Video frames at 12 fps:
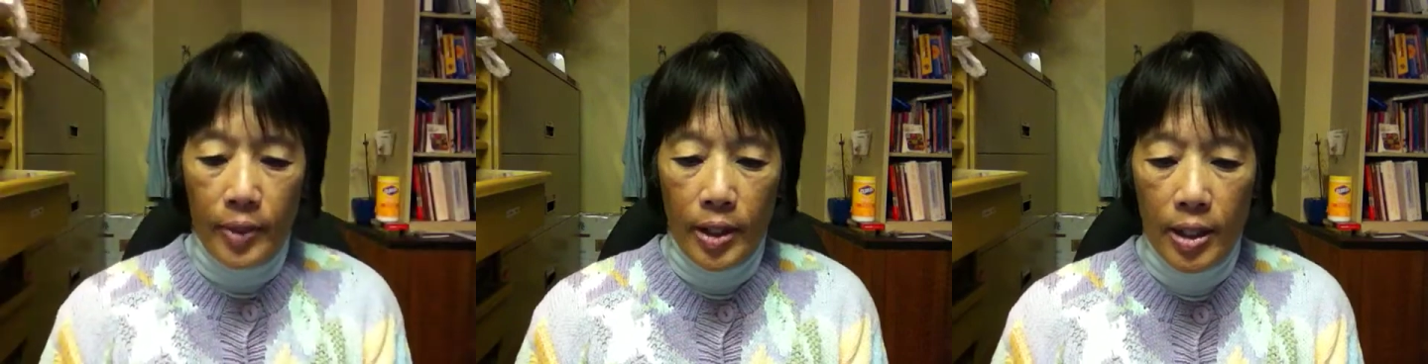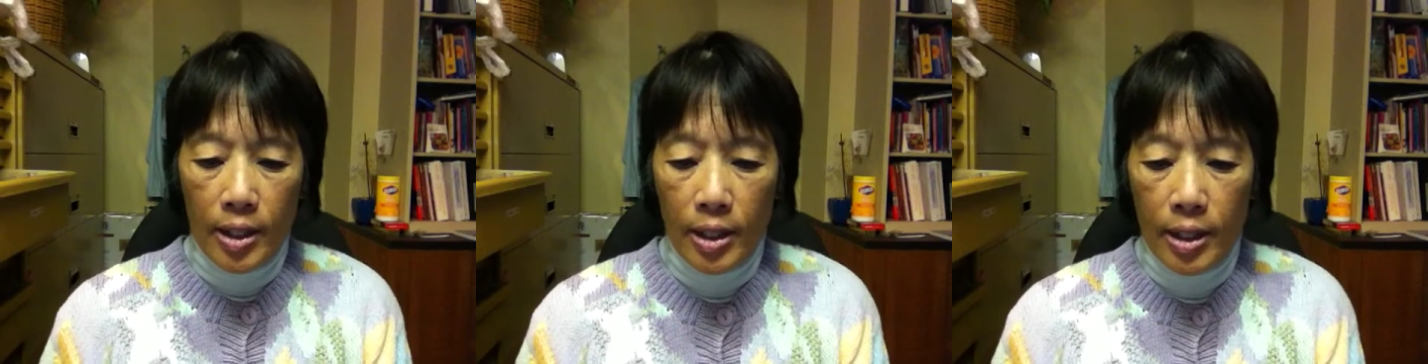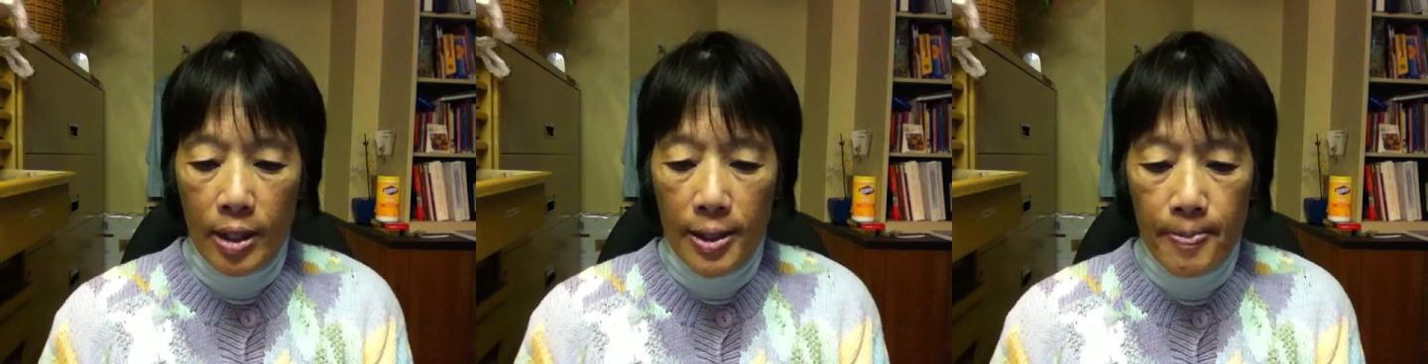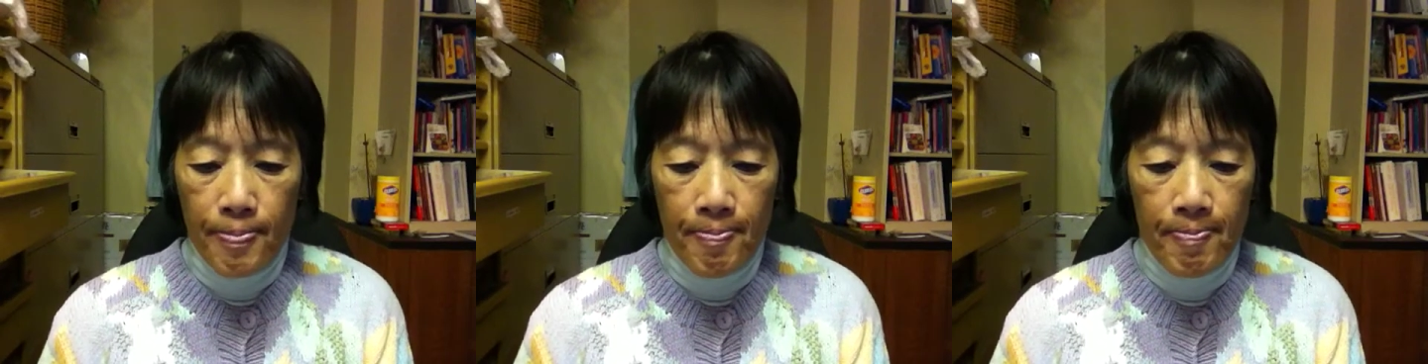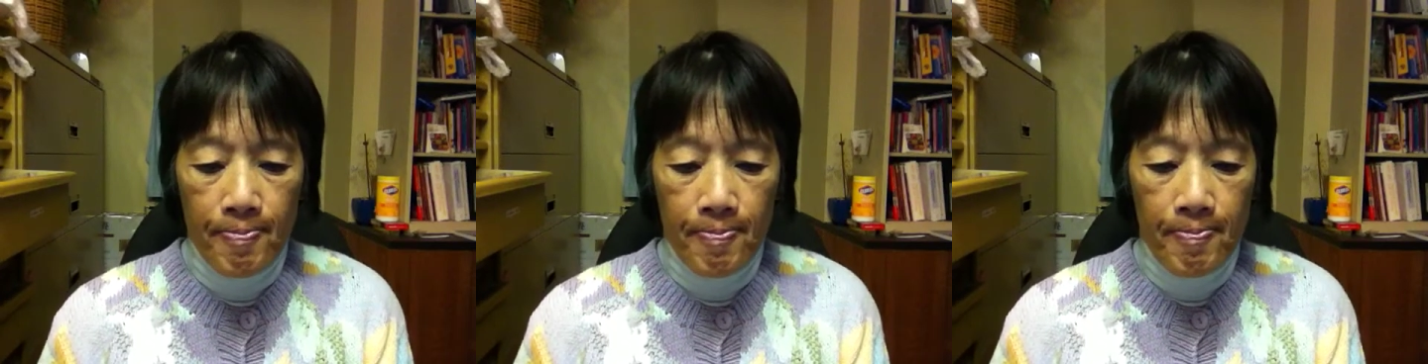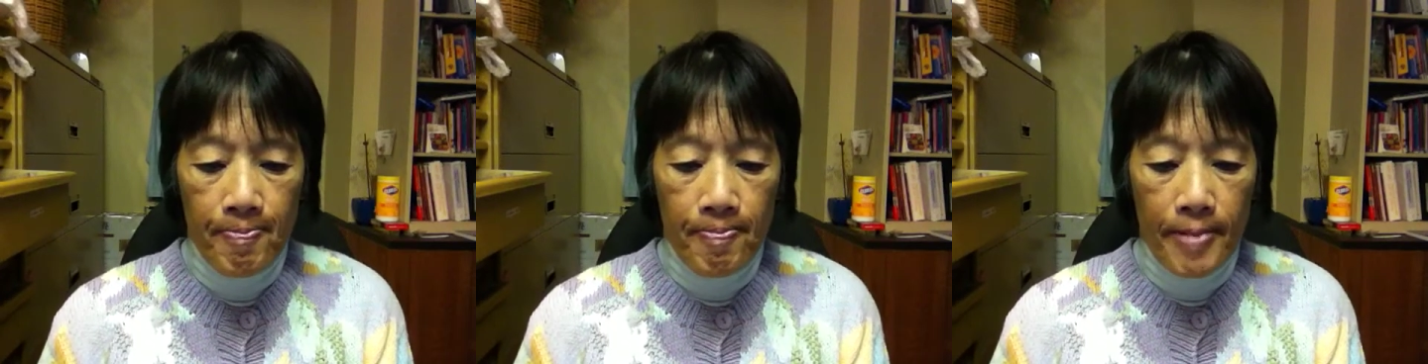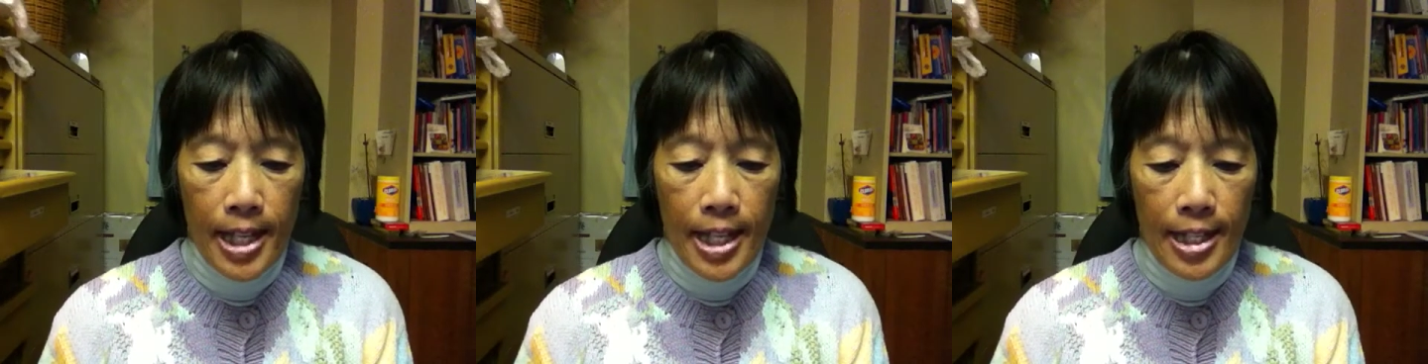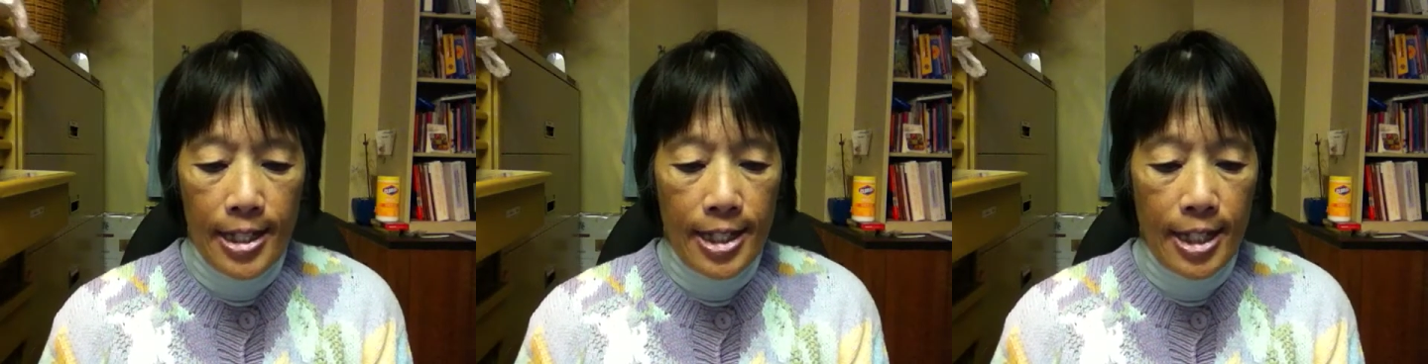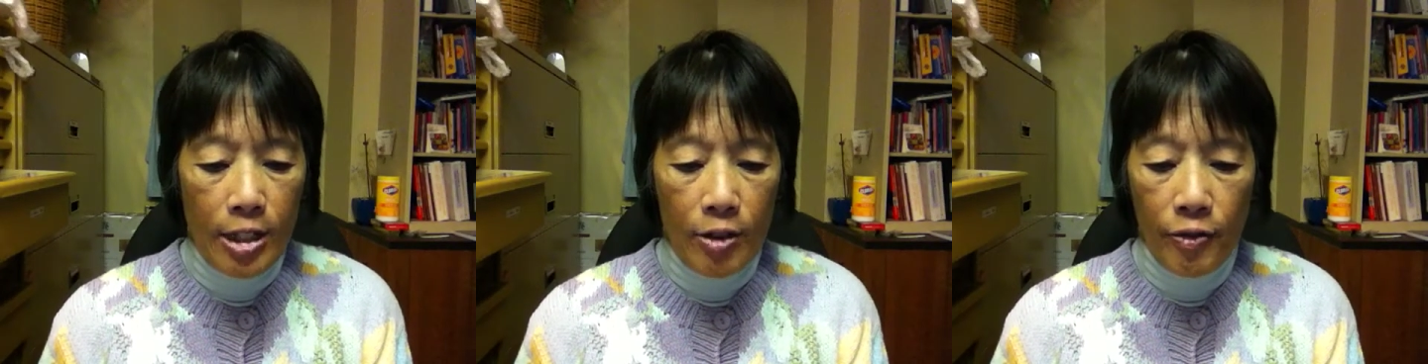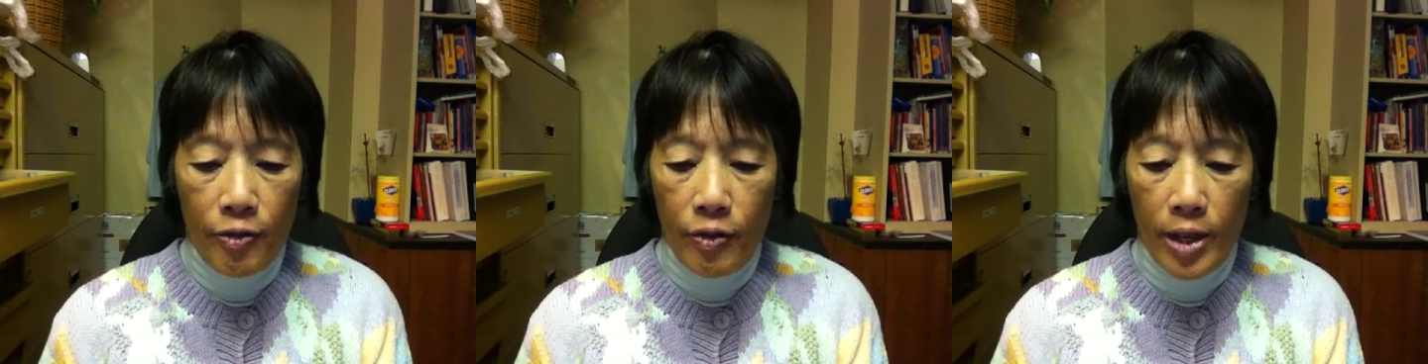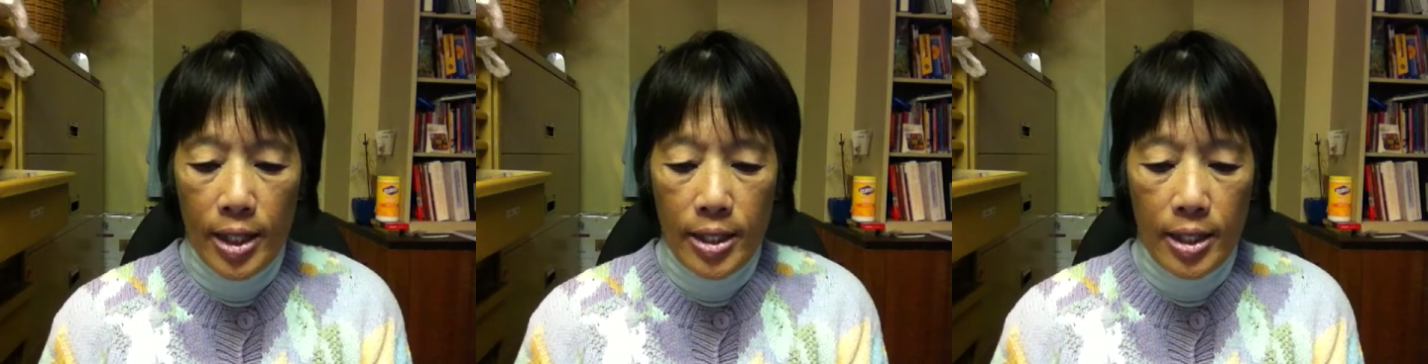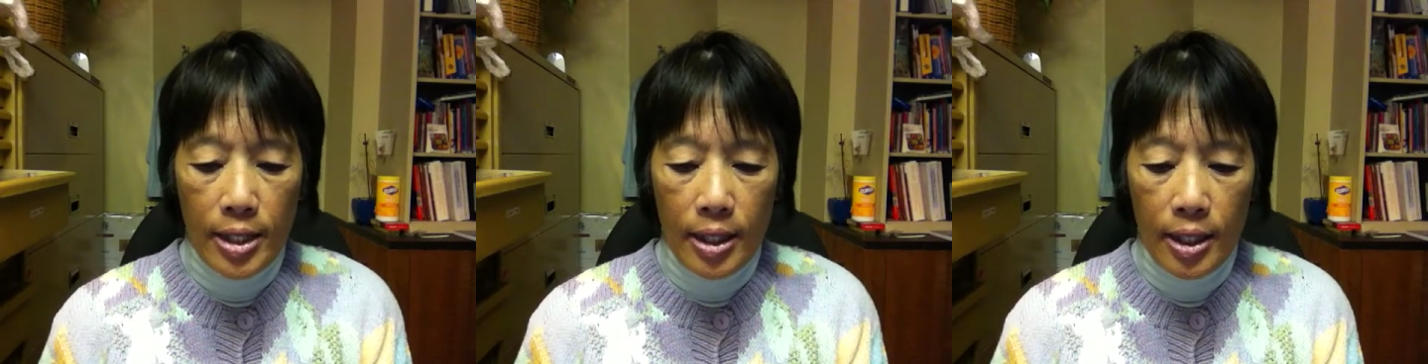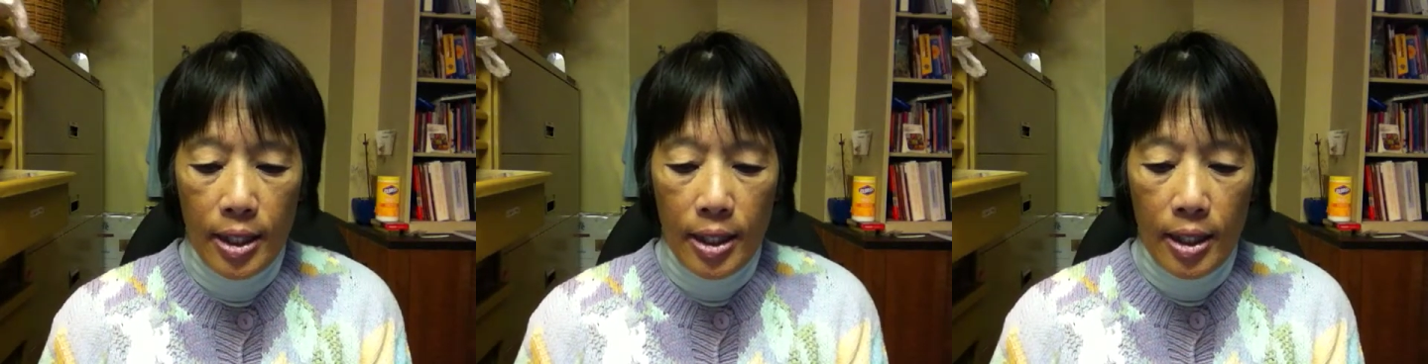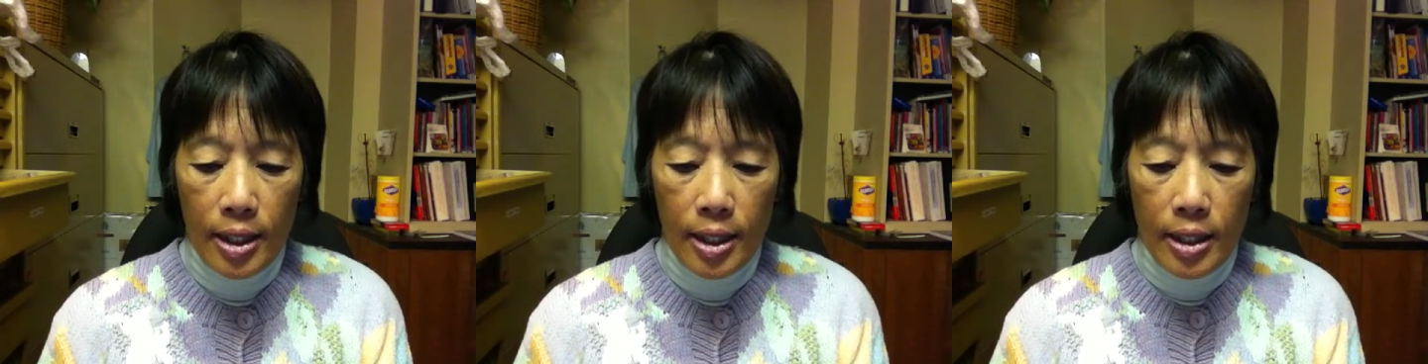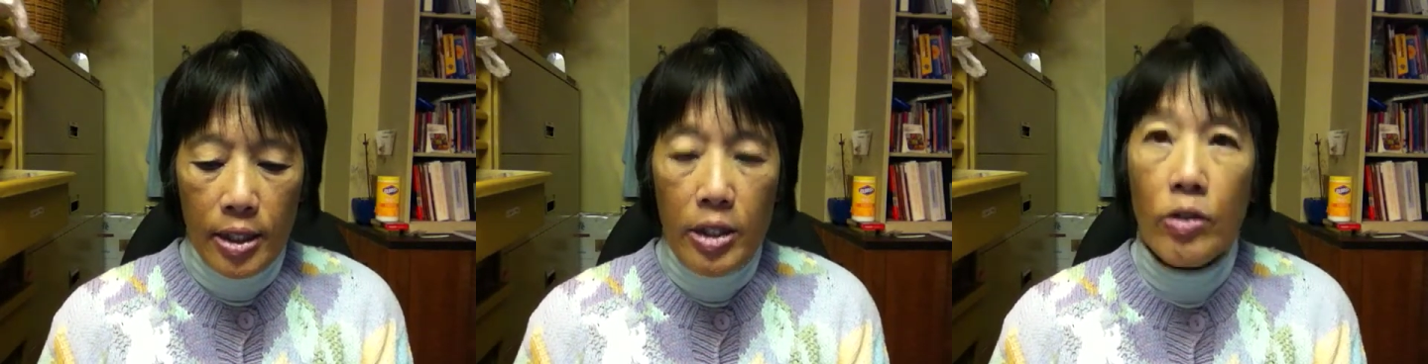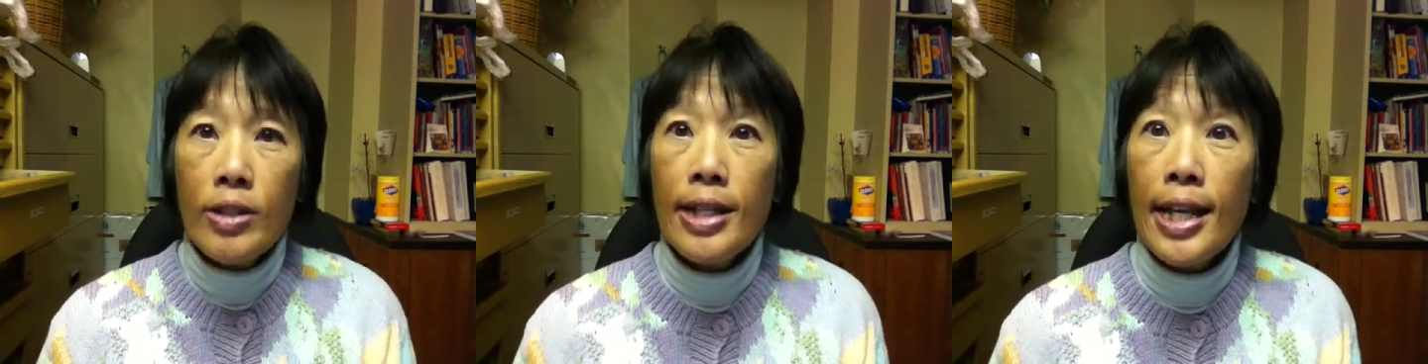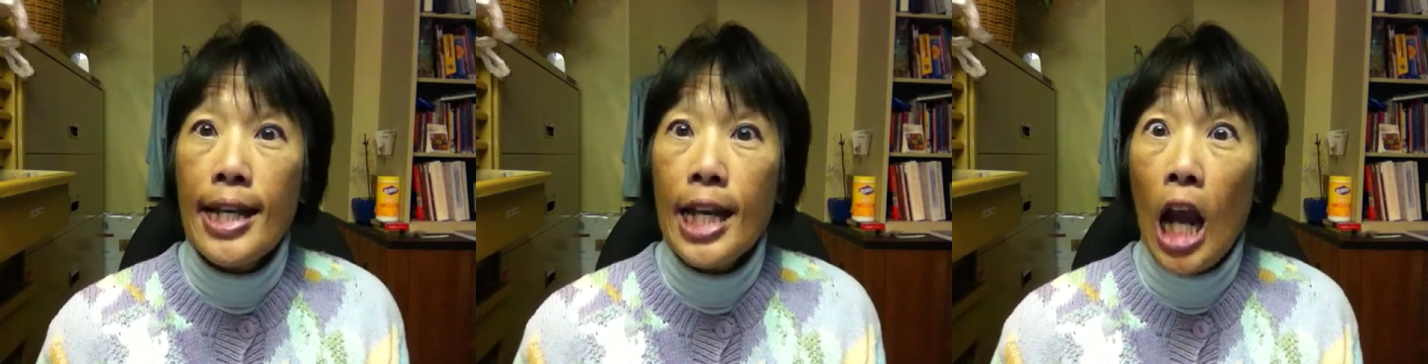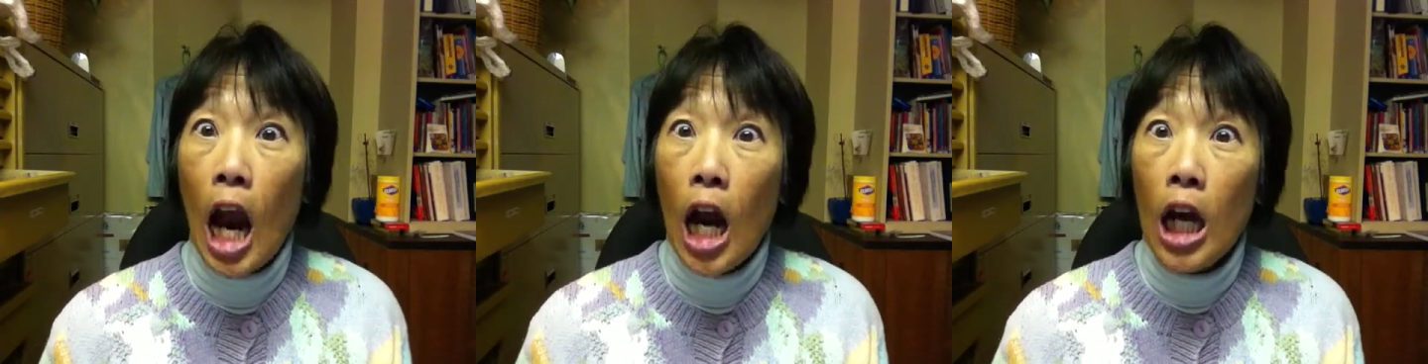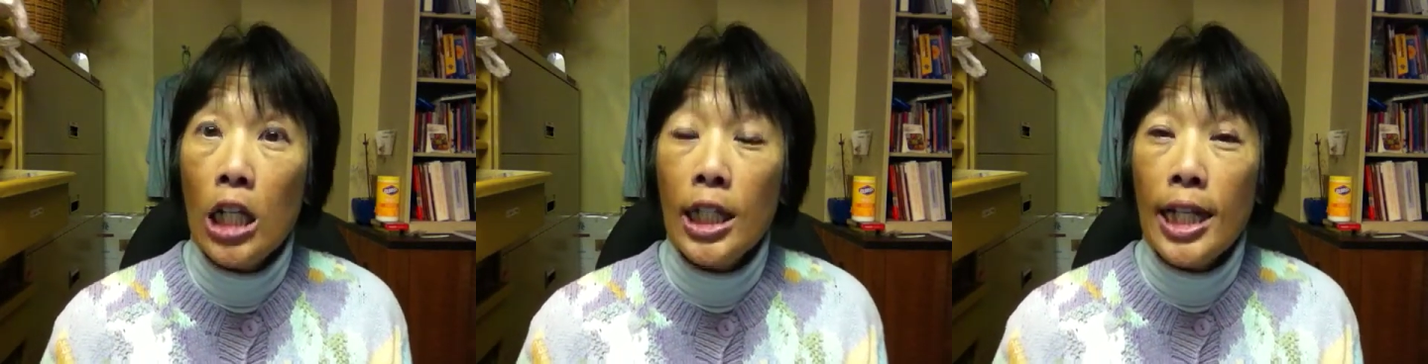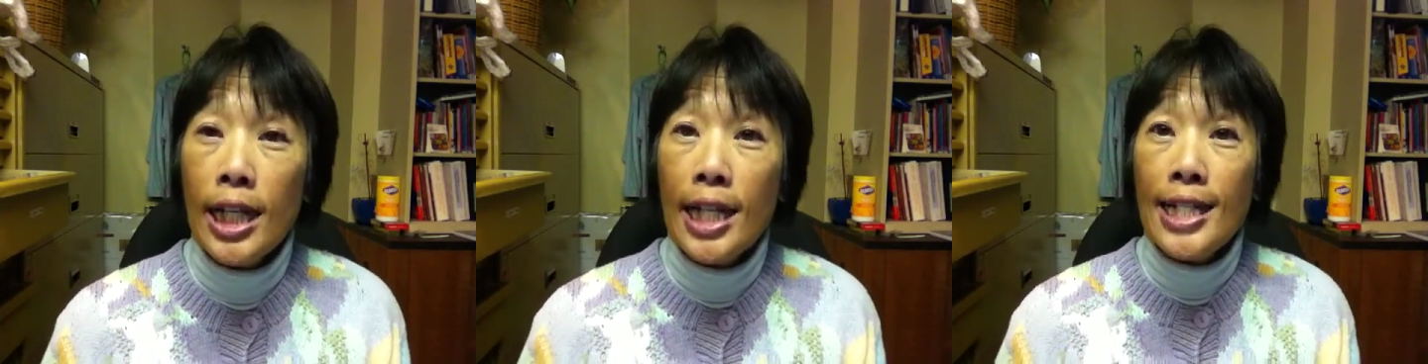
Um, and in the front, do you see any garlic?